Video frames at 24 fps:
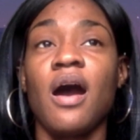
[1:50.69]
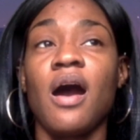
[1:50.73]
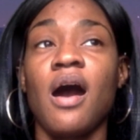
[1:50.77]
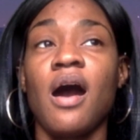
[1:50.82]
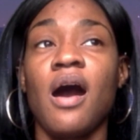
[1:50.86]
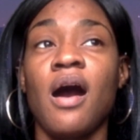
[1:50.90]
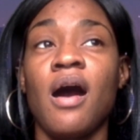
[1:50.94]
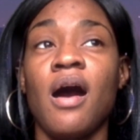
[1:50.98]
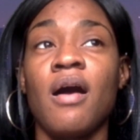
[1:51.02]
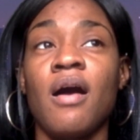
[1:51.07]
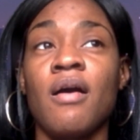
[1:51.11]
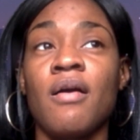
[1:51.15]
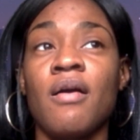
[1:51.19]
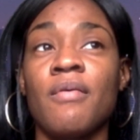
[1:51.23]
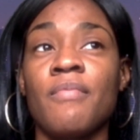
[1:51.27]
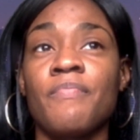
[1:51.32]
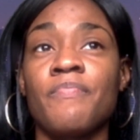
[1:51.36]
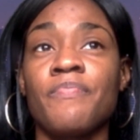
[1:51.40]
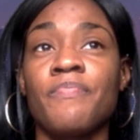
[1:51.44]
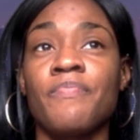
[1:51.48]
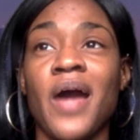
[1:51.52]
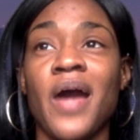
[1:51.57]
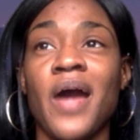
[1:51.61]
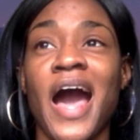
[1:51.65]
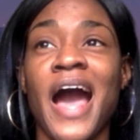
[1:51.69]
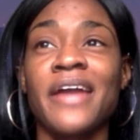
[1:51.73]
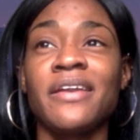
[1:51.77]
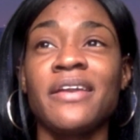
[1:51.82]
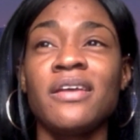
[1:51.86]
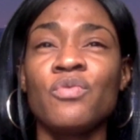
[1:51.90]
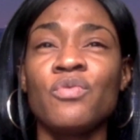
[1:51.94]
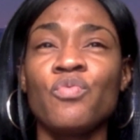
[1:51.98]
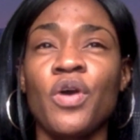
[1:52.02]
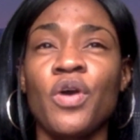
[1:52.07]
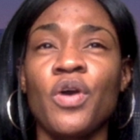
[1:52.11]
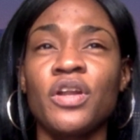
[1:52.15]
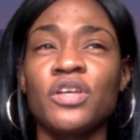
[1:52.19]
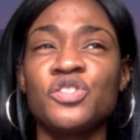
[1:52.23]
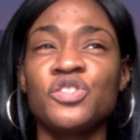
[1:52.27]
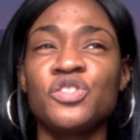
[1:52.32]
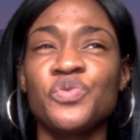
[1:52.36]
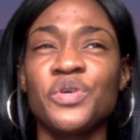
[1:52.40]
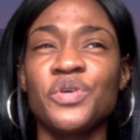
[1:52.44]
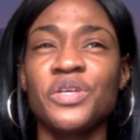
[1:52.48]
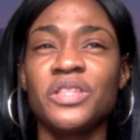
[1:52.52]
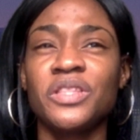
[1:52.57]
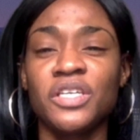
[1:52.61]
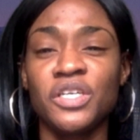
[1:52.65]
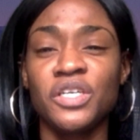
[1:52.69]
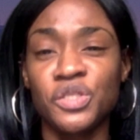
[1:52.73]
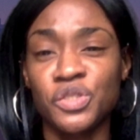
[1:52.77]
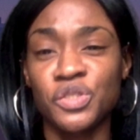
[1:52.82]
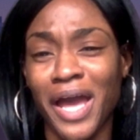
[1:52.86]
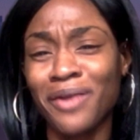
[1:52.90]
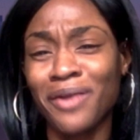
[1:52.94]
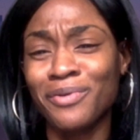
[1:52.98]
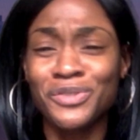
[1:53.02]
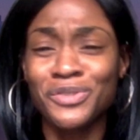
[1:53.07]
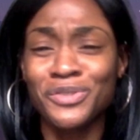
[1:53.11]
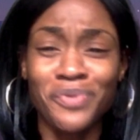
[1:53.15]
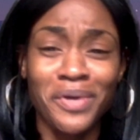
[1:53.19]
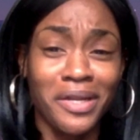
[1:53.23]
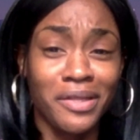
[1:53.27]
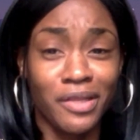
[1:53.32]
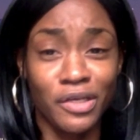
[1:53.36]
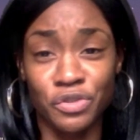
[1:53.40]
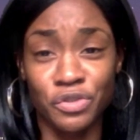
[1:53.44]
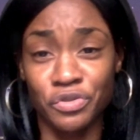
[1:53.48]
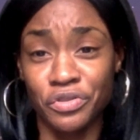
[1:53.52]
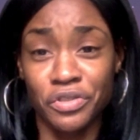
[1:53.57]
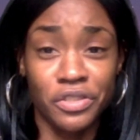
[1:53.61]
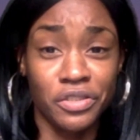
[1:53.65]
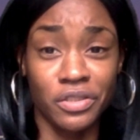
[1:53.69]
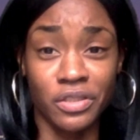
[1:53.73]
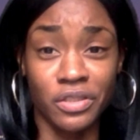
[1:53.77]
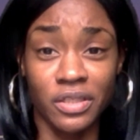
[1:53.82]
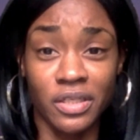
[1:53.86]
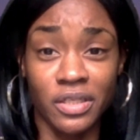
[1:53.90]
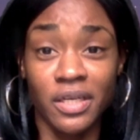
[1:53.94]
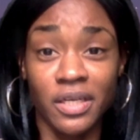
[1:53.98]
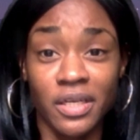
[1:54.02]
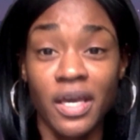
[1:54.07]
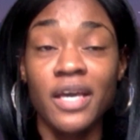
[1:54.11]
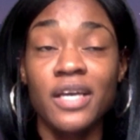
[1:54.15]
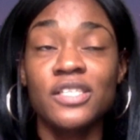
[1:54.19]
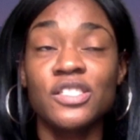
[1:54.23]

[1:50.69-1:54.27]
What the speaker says: I didn't want to do it I don't do anything traditionally.